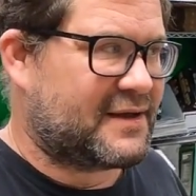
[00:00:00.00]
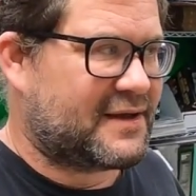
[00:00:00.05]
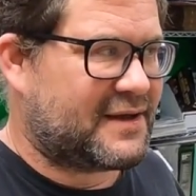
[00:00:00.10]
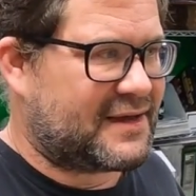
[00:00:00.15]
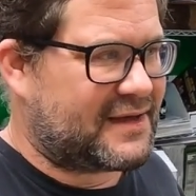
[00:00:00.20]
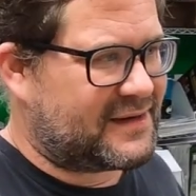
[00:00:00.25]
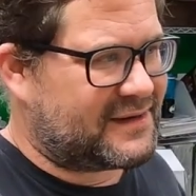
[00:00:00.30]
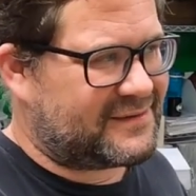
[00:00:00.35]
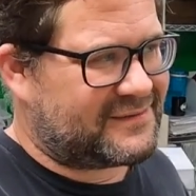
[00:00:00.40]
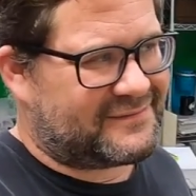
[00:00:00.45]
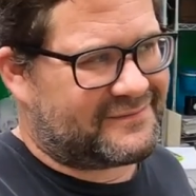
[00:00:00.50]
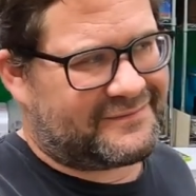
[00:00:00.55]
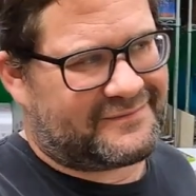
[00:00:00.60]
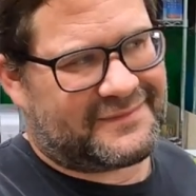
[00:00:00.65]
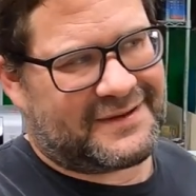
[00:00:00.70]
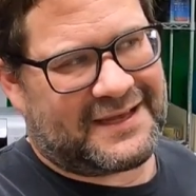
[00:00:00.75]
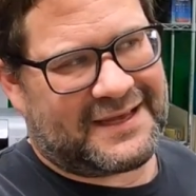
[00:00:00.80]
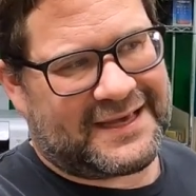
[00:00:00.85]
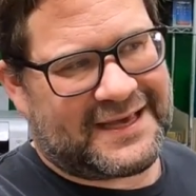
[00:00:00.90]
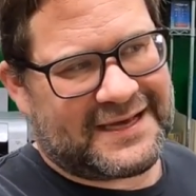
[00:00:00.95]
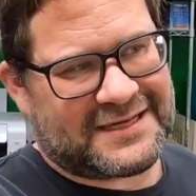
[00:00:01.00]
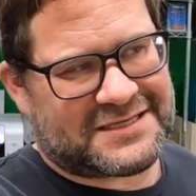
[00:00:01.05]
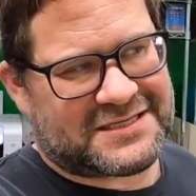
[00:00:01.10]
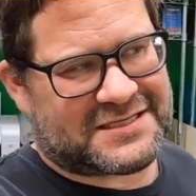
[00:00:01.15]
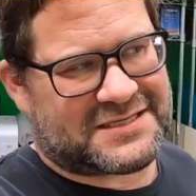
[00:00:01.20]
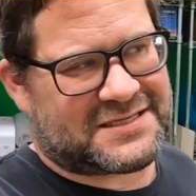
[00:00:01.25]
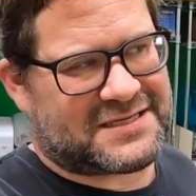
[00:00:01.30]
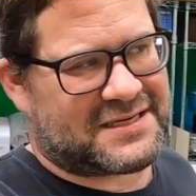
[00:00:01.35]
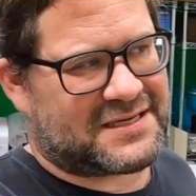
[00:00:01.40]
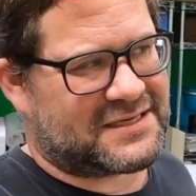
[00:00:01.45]
it it
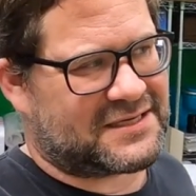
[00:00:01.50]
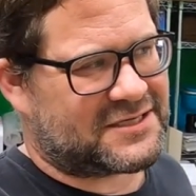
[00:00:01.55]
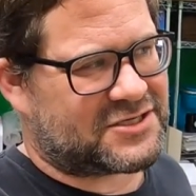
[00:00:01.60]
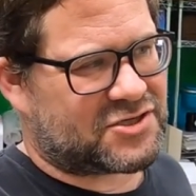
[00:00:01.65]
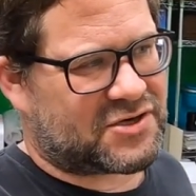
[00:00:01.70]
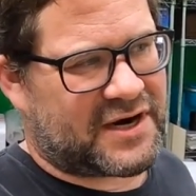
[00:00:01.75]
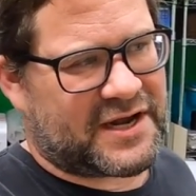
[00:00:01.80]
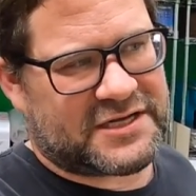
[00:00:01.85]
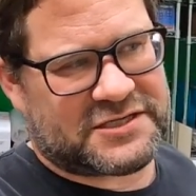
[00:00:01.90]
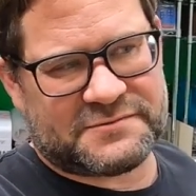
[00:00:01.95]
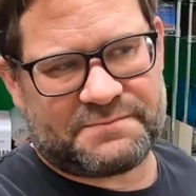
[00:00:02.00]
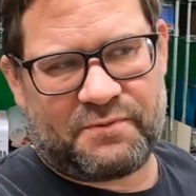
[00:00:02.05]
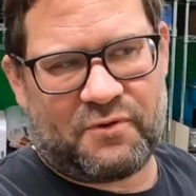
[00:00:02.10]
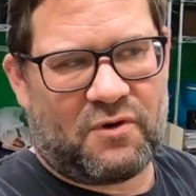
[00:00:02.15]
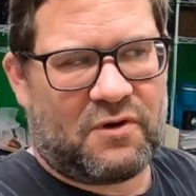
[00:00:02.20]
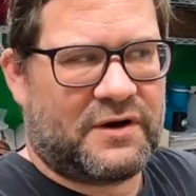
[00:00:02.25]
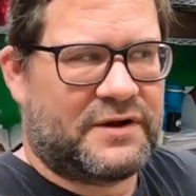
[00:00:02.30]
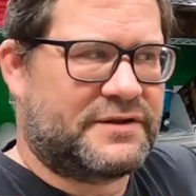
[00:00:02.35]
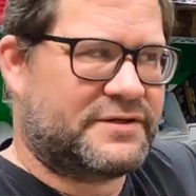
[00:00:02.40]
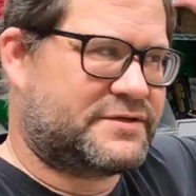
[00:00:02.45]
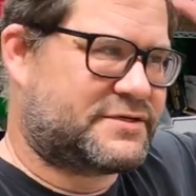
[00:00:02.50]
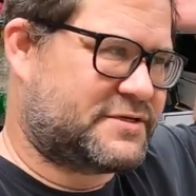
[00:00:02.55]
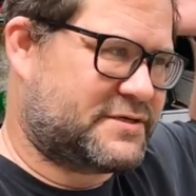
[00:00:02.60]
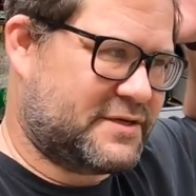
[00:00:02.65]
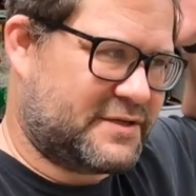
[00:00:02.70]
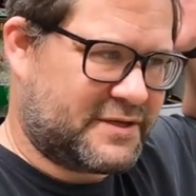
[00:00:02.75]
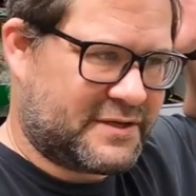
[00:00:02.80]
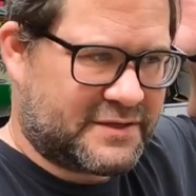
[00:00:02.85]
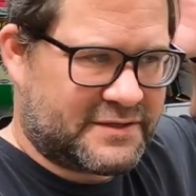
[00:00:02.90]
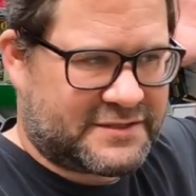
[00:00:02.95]
gets transported
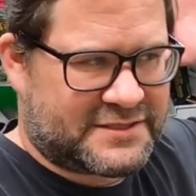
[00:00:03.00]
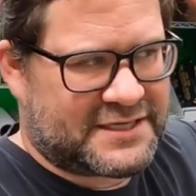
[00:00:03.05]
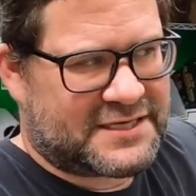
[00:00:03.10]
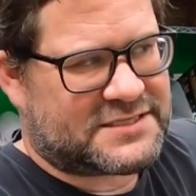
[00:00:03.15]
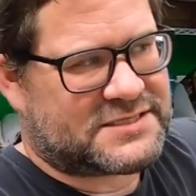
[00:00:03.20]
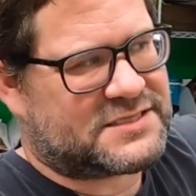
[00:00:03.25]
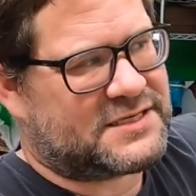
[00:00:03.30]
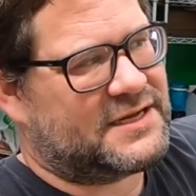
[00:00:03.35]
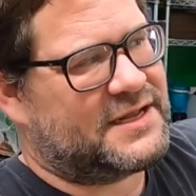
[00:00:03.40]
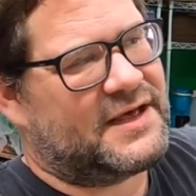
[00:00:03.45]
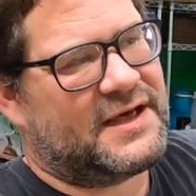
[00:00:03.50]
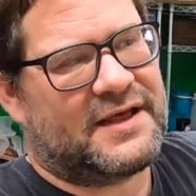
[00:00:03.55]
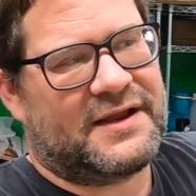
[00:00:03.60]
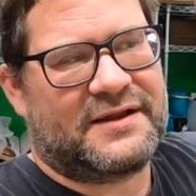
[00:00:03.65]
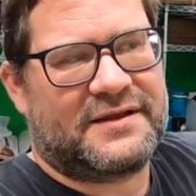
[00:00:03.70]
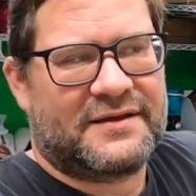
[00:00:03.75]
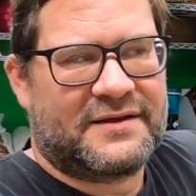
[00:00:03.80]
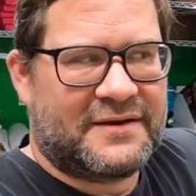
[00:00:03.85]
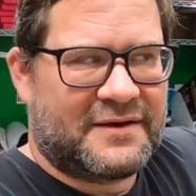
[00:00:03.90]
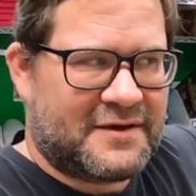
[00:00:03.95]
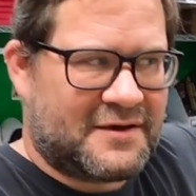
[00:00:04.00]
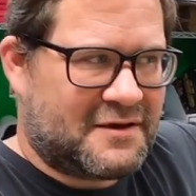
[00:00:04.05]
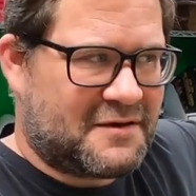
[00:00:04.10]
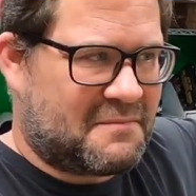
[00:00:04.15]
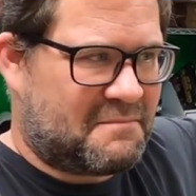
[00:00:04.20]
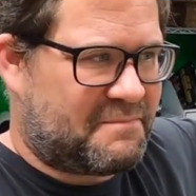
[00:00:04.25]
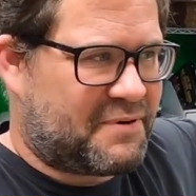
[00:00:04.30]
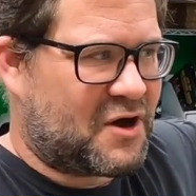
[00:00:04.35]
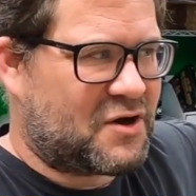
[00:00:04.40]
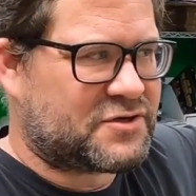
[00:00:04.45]
to the distant end
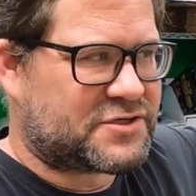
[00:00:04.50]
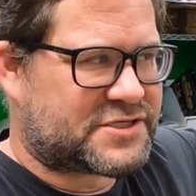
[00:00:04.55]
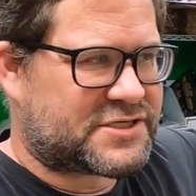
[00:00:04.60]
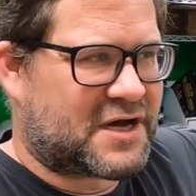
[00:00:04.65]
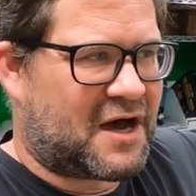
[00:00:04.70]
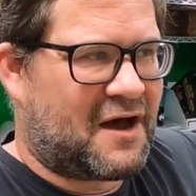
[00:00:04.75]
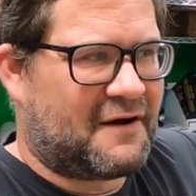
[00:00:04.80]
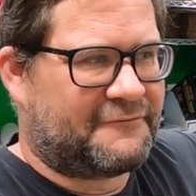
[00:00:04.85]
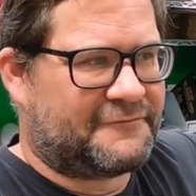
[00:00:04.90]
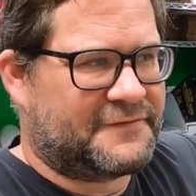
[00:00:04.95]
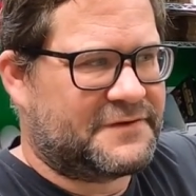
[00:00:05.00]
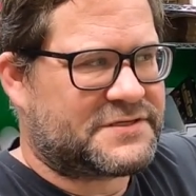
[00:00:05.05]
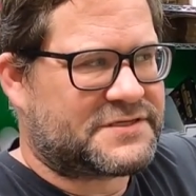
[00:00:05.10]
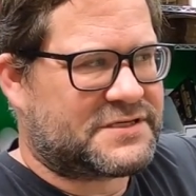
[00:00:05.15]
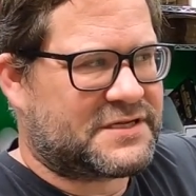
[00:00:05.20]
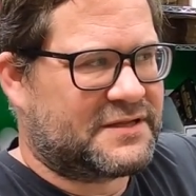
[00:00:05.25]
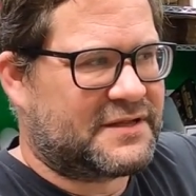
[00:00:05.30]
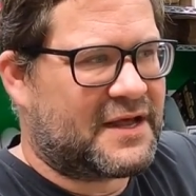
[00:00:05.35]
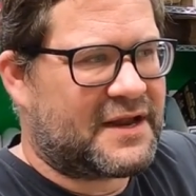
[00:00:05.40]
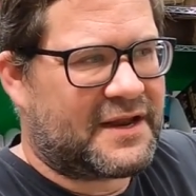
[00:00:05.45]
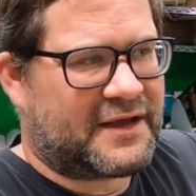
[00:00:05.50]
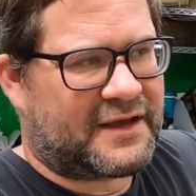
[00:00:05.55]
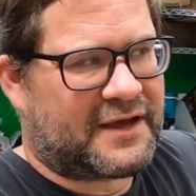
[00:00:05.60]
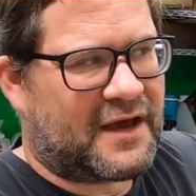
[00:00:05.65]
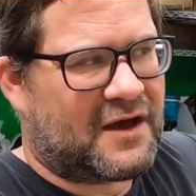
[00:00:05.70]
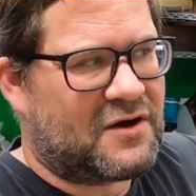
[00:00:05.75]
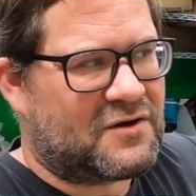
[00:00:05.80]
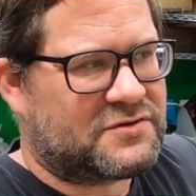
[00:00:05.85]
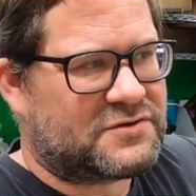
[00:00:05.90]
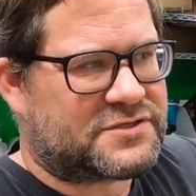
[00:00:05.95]
post office and then it
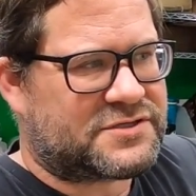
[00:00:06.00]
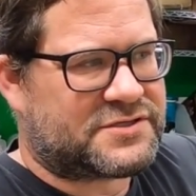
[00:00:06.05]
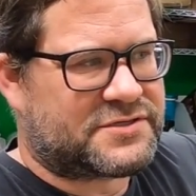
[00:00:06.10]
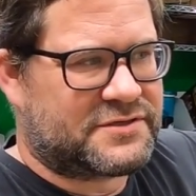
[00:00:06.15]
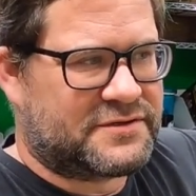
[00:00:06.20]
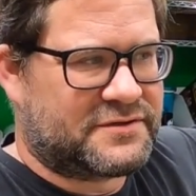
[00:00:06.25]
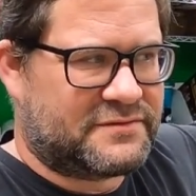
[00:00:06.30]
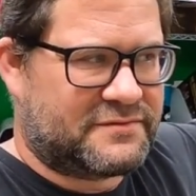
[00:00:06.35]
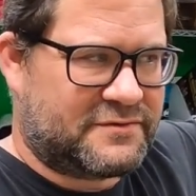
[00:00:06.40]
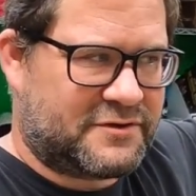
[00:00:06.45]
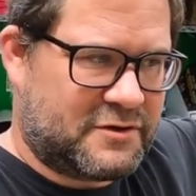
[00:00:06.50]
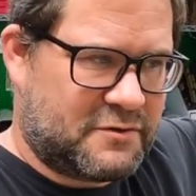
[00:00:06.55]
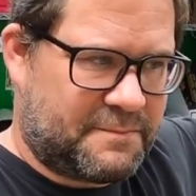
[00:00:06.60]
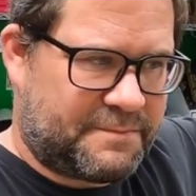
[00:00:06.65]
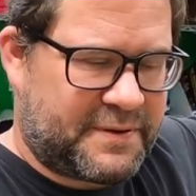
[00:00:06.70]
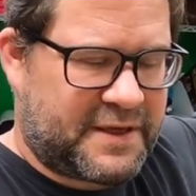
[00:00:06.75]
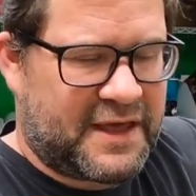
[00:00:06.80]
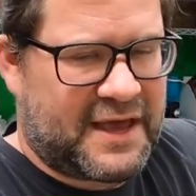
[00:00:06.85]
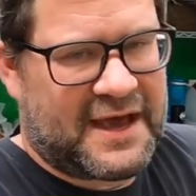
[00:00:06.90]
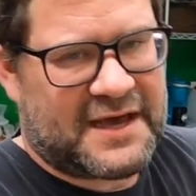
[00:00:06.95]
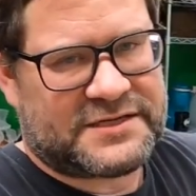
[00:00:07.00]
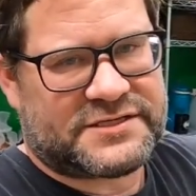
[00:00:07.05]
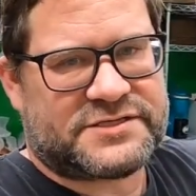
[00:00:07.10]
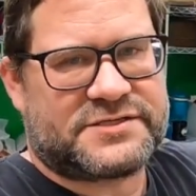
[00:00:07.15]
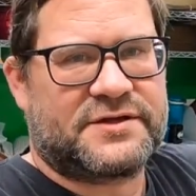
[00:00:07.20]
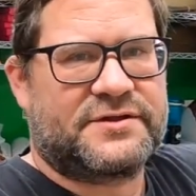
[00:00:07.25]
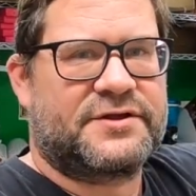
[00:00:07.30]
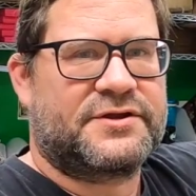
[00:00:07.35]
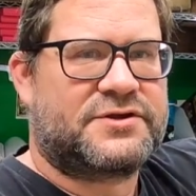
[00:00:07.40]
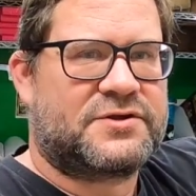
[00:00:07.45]
goes to UPS
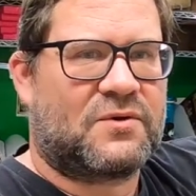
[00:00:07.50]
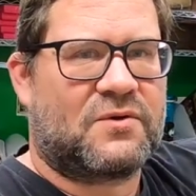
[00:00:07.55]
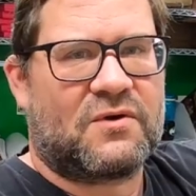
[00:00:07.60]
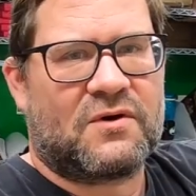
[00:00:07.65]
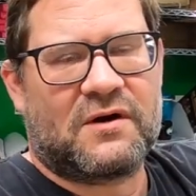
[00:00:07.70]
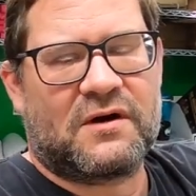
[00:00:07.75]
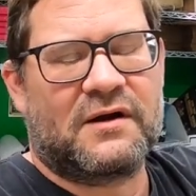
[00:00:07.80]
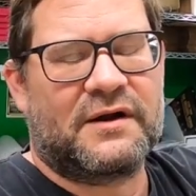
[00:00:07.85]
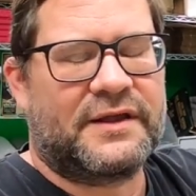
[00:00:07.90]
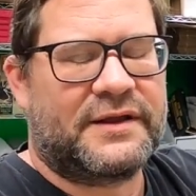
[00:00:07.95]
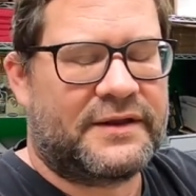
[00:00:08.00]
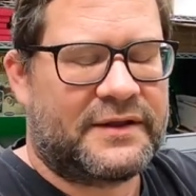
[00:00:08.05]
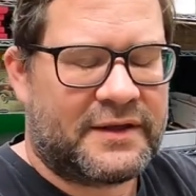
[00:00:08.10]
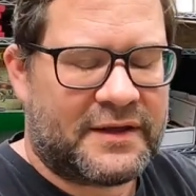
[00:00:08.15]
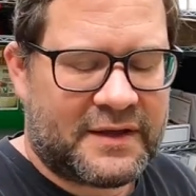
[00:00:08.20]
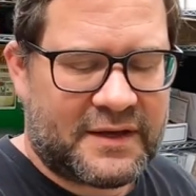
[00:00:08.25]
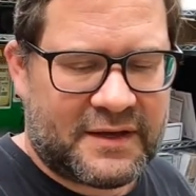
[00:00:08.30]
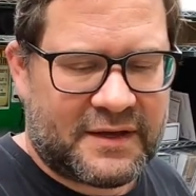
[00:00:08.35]
to the door and